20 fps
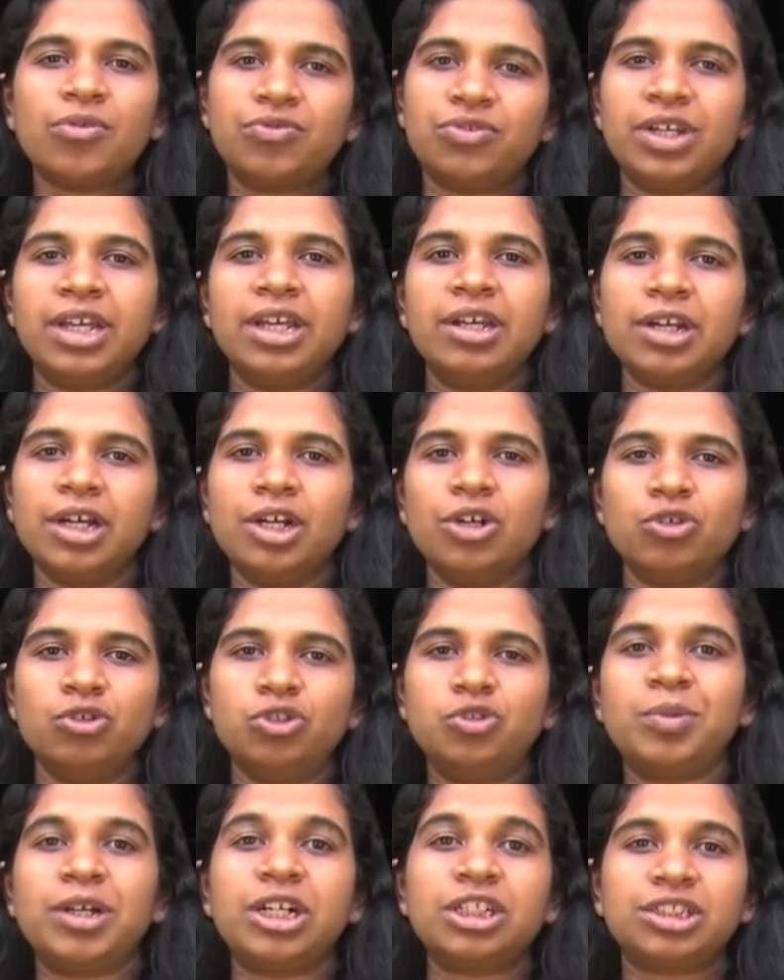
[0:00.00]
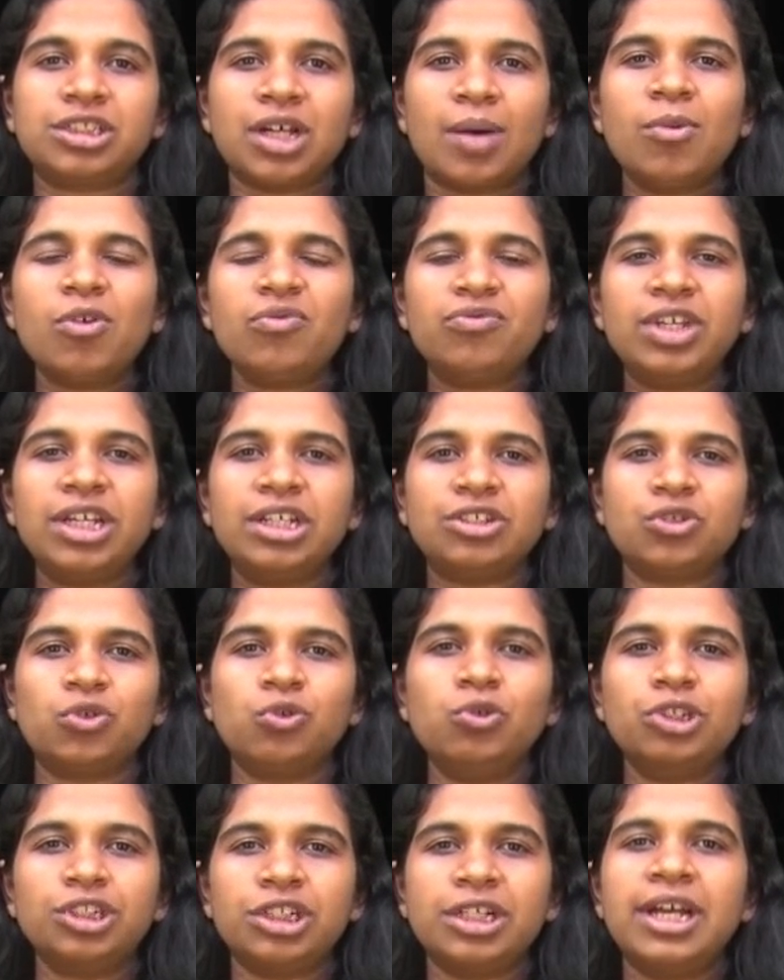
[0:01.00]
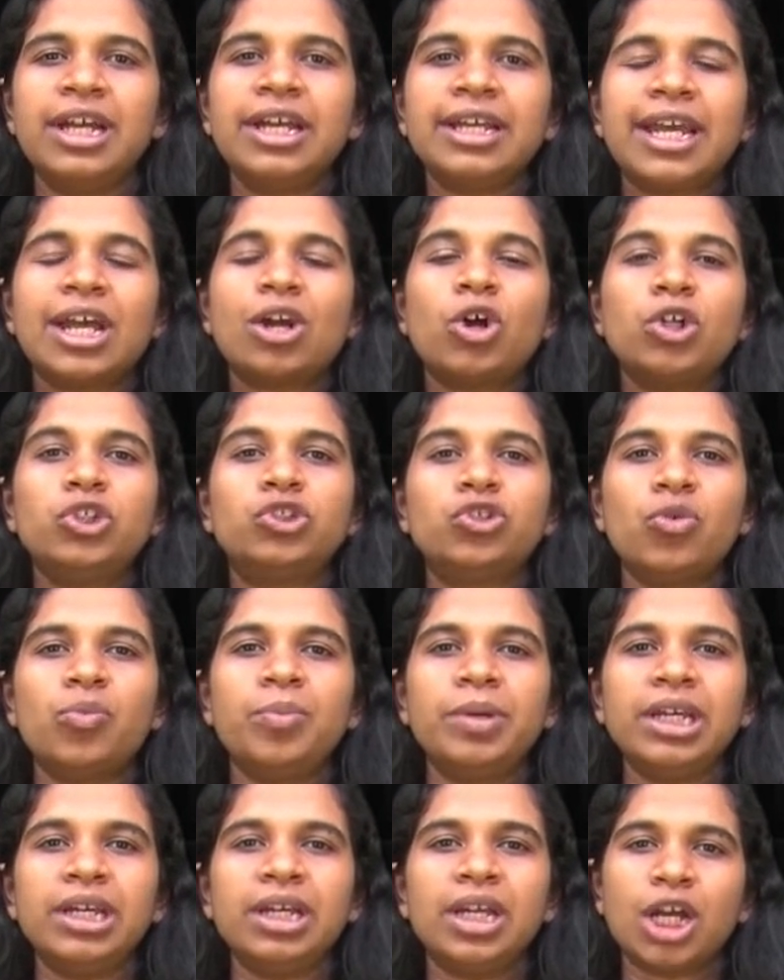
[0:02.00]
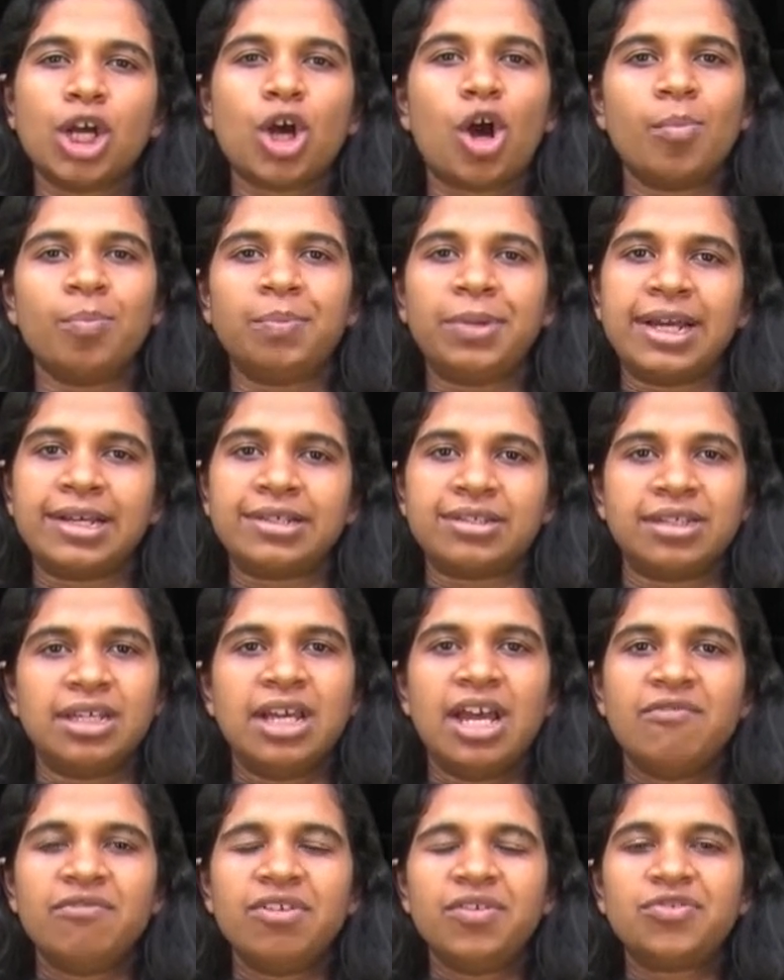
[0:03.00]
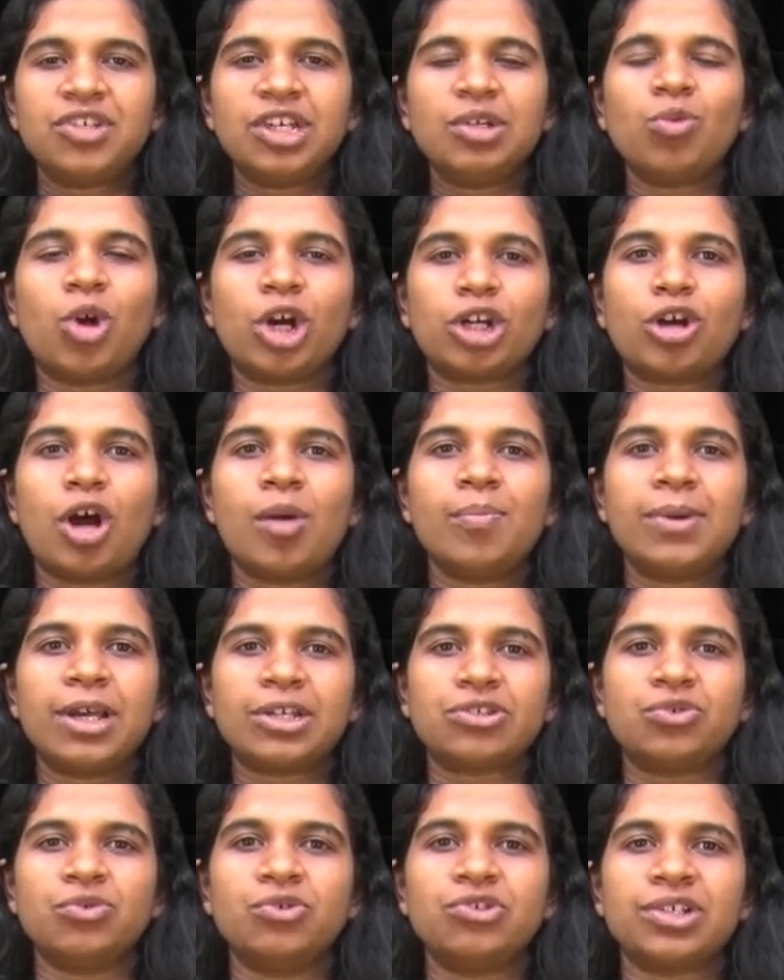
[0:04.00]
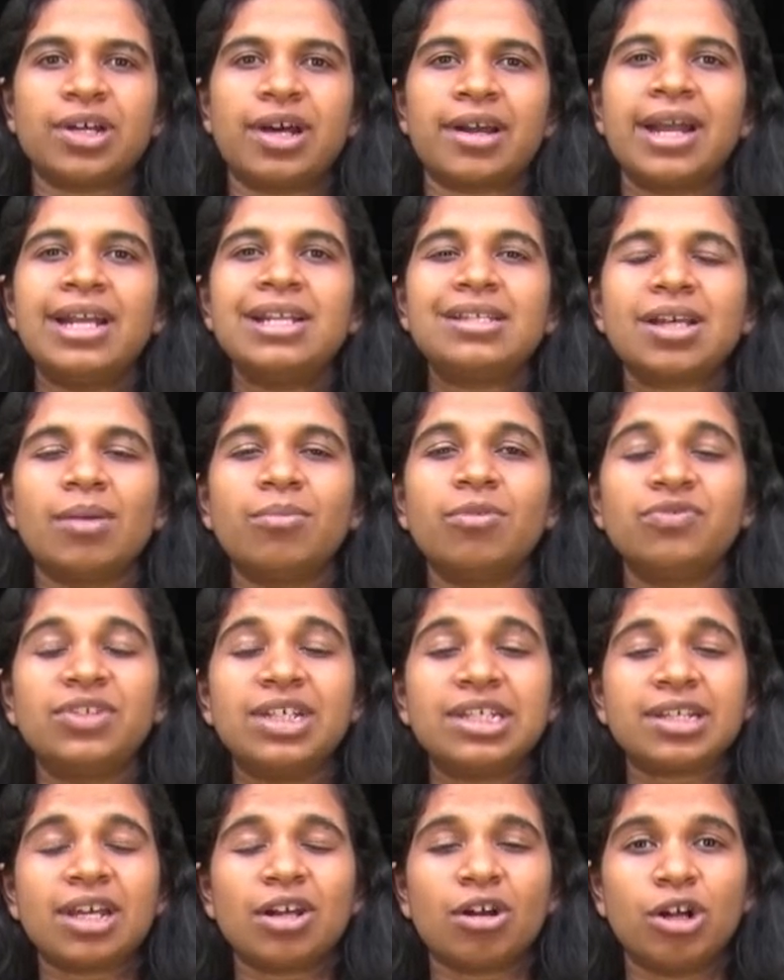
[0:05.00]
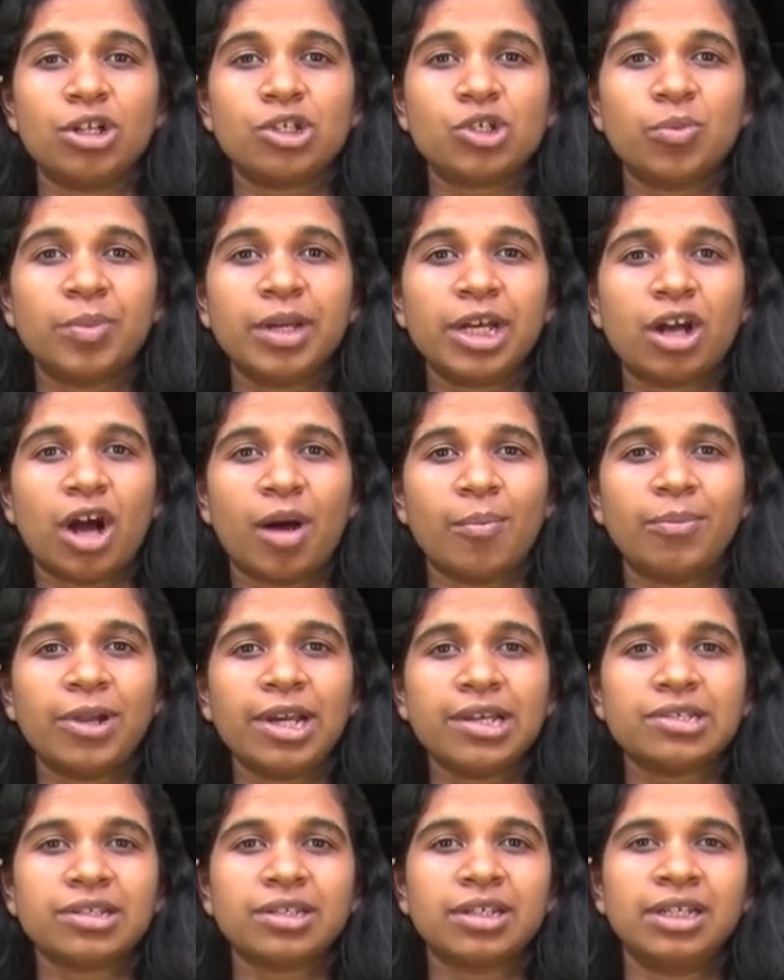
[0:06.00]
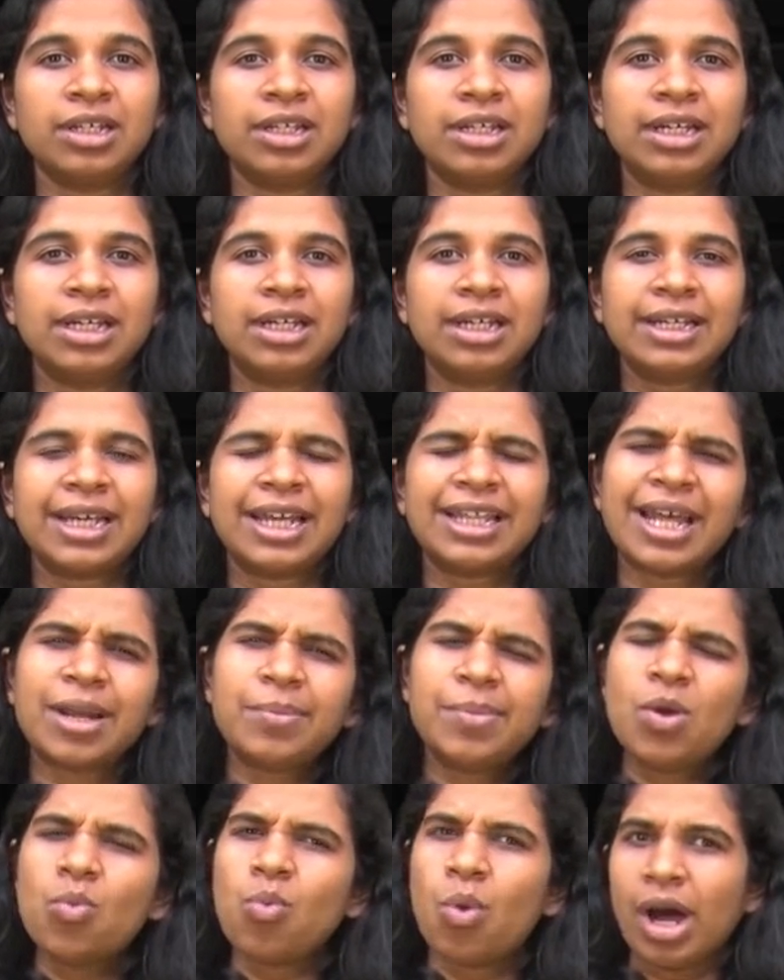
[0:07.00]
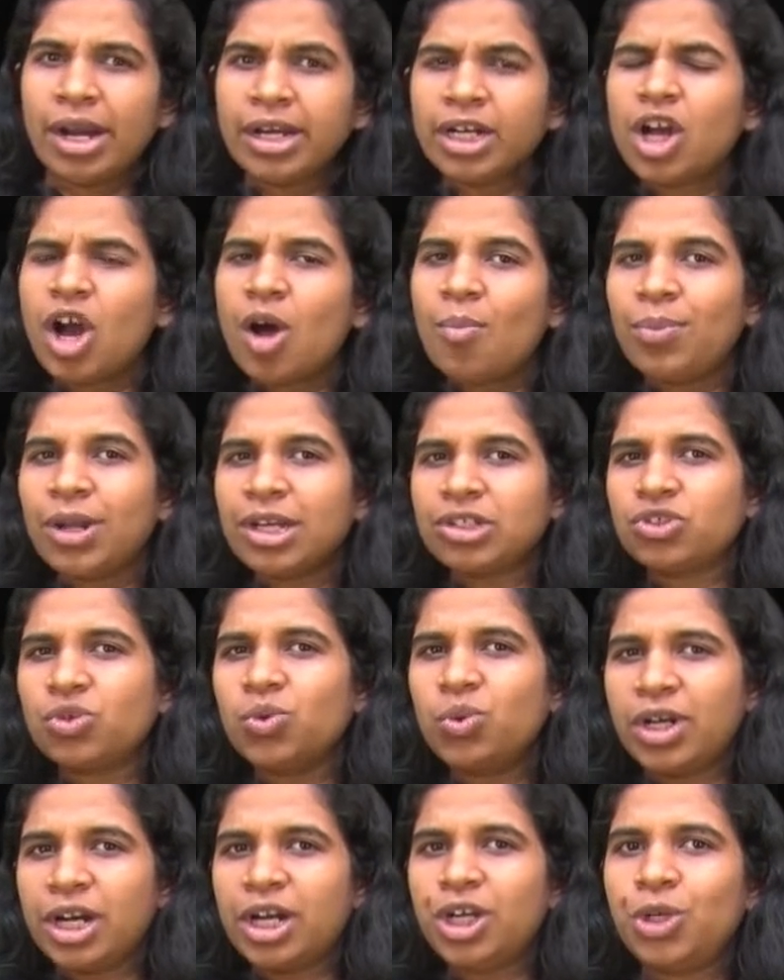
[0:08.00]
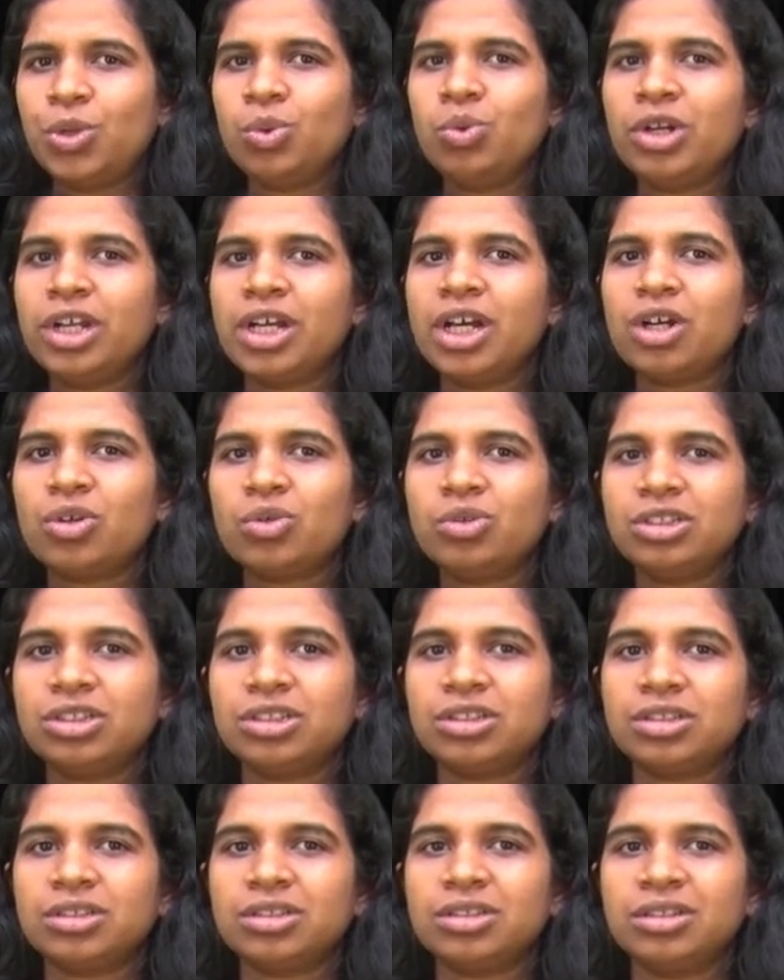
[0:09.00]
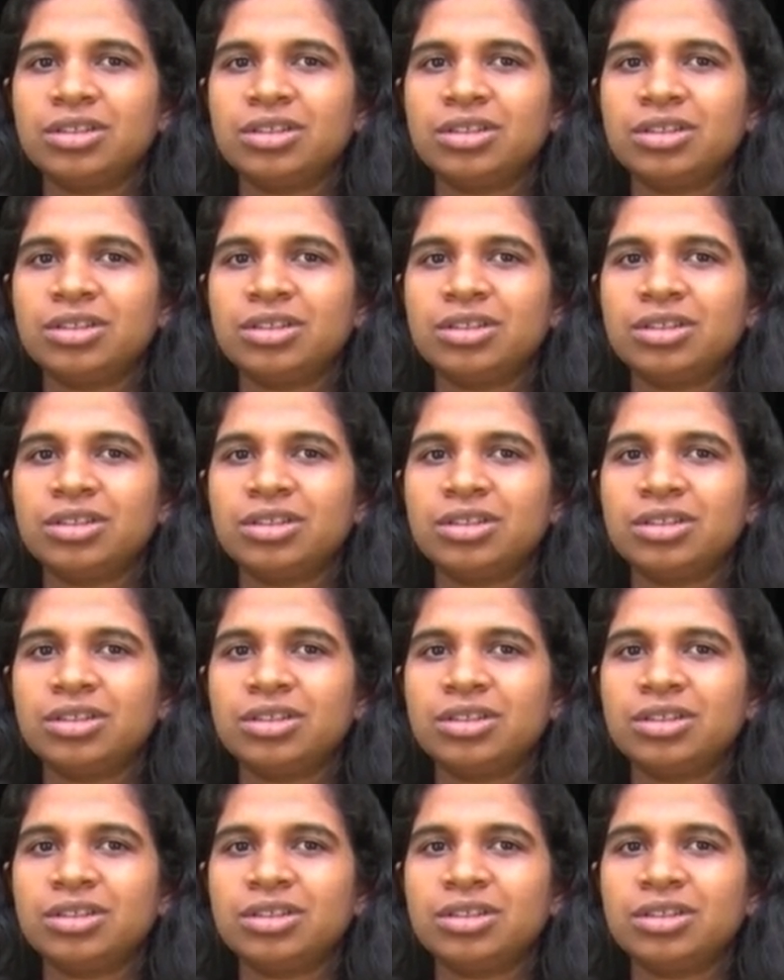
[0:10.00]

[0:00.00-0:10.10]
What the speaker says: of 3 real roots, because some of these roots can also be complex. We've seen what complex roots are, right? Some of these can also be complex. Can there be one complex root and 2 real roots?